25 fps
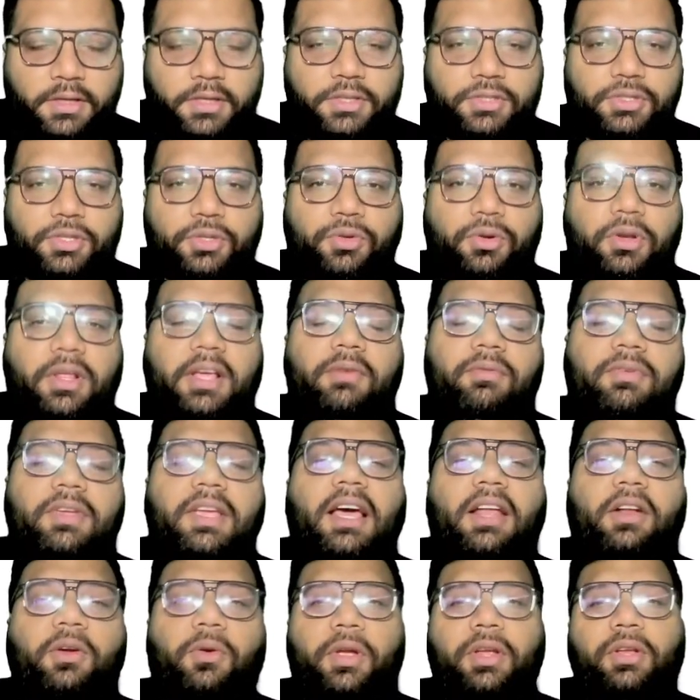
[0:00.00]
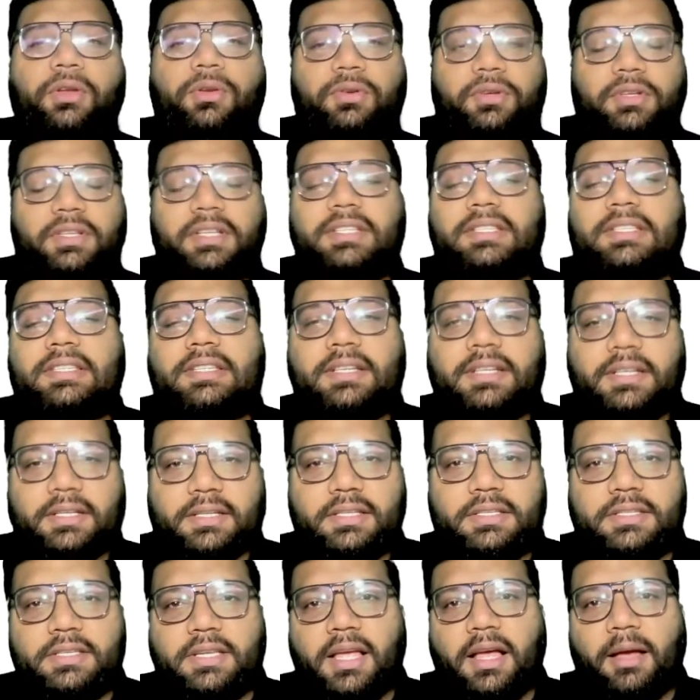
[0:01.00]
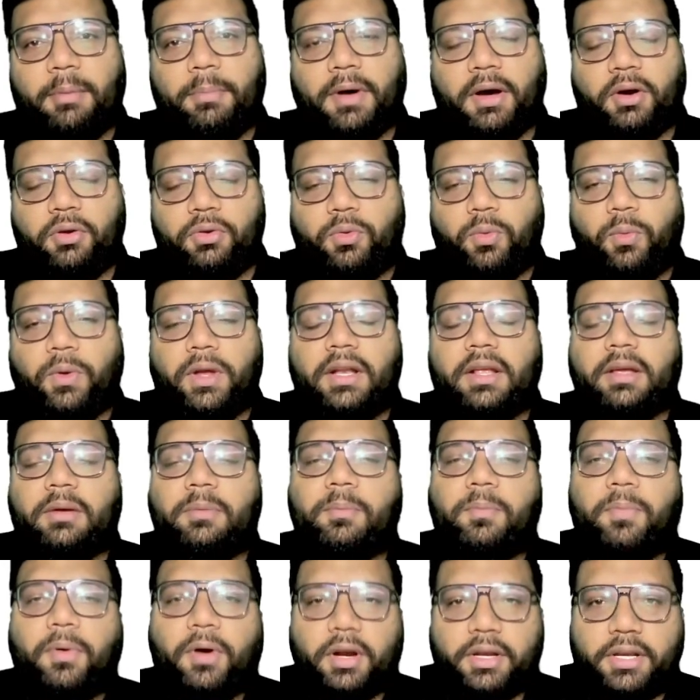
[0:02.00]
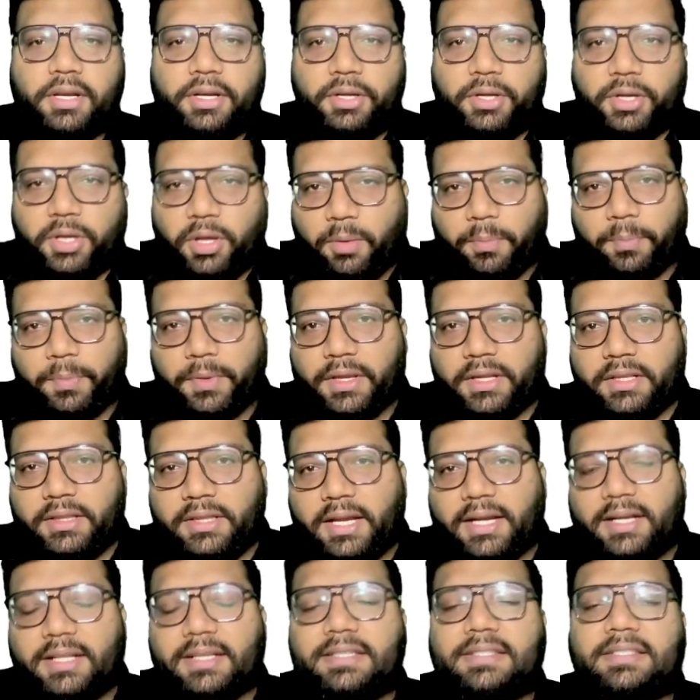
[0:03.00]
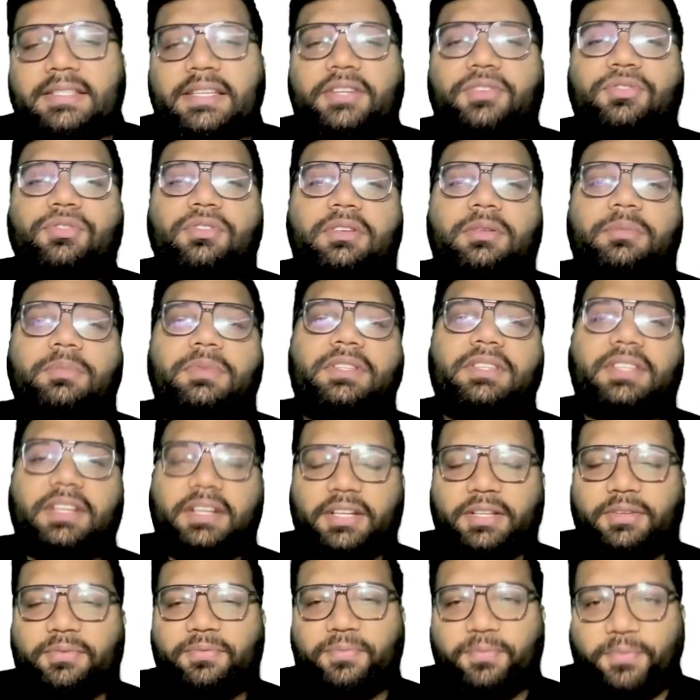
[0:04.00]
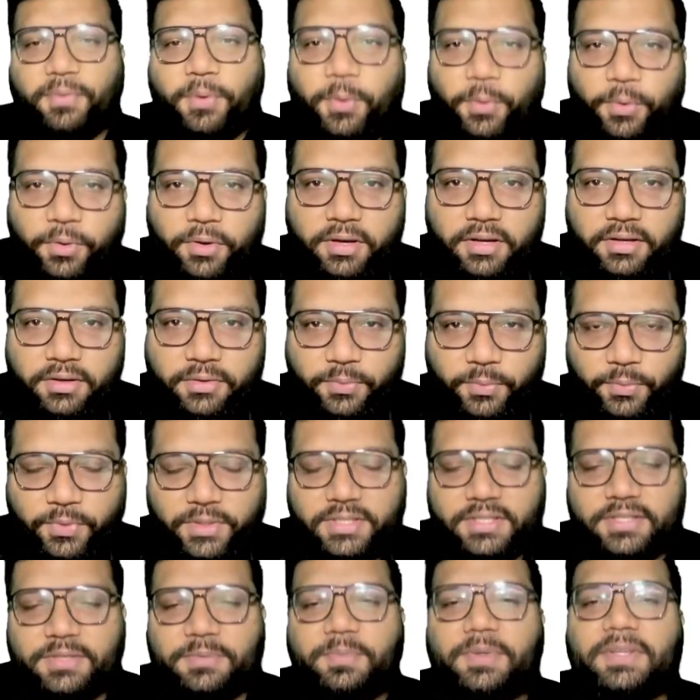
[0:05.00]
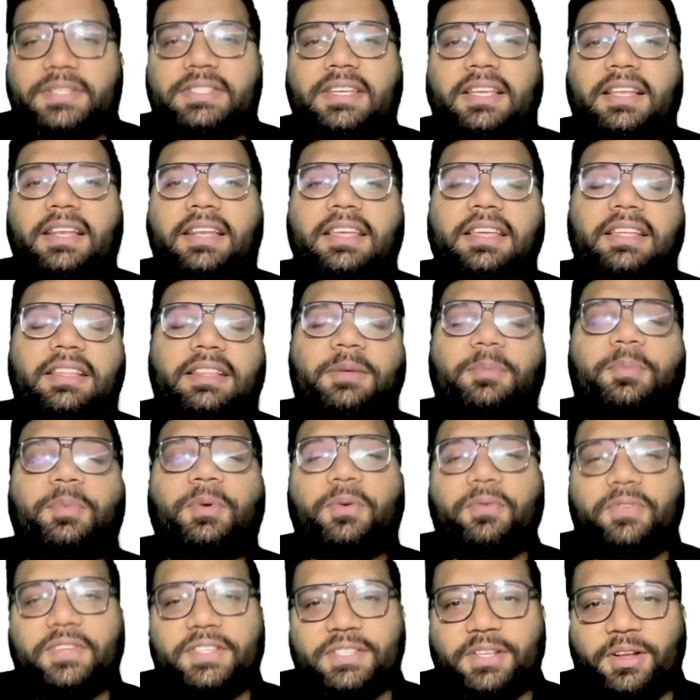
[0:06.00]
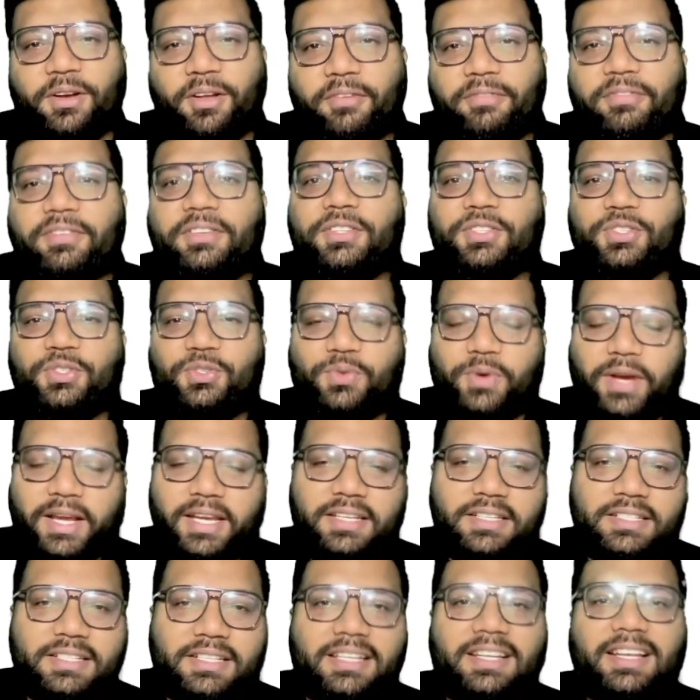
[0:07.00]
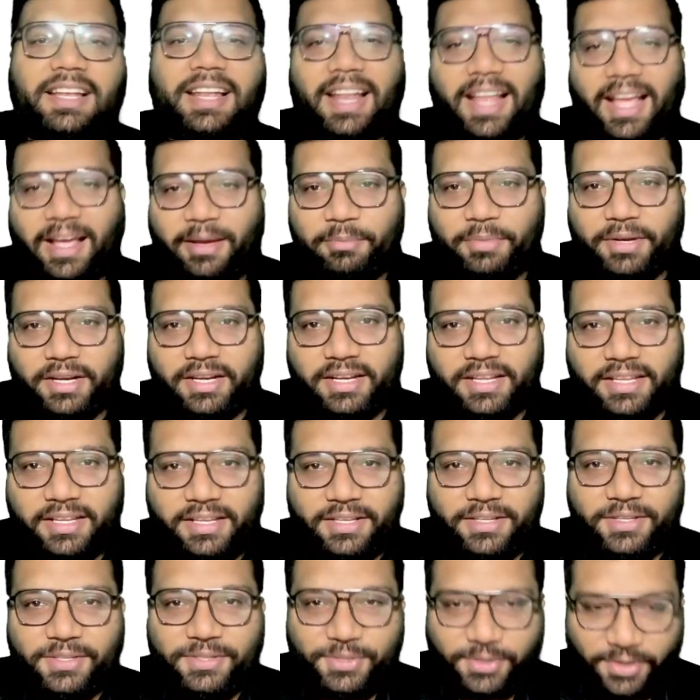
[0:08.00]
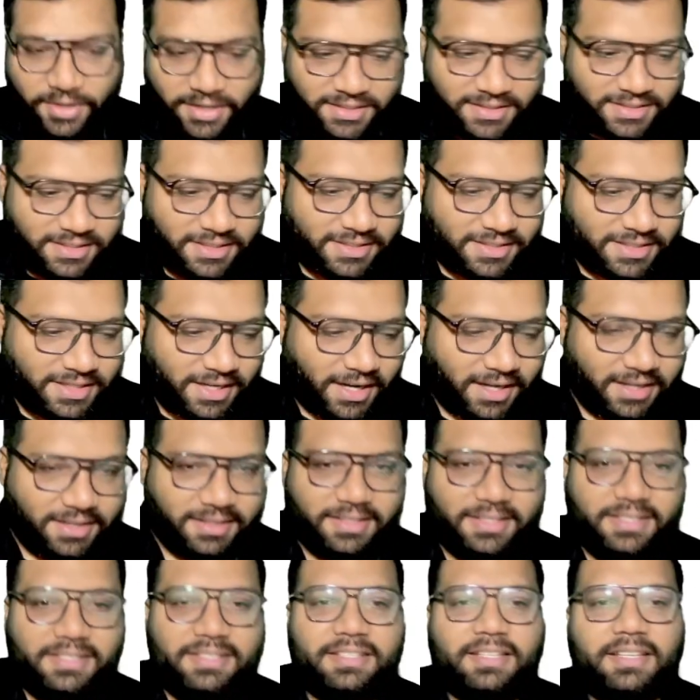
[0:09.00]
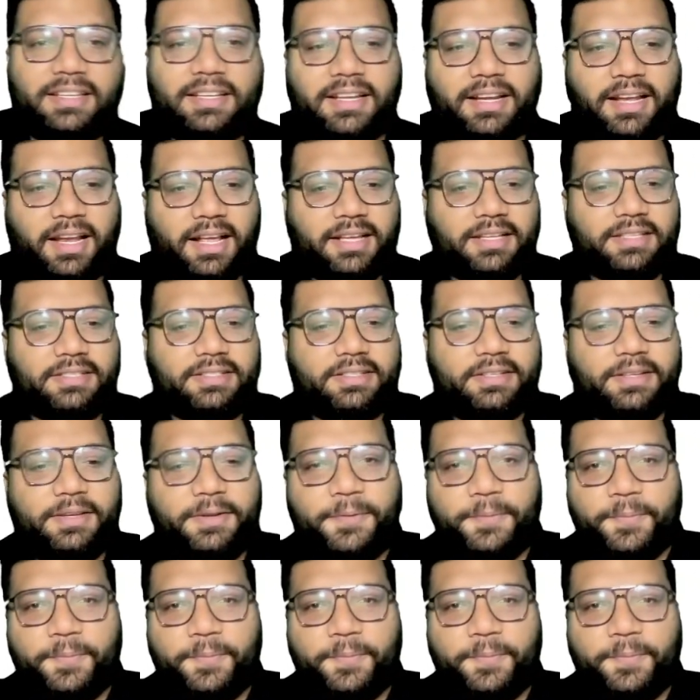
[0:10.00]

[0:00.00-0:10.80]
So today we are going to discuss about one important topic, that is section number 34, which is basically the provision of joint liability. So let's start this class.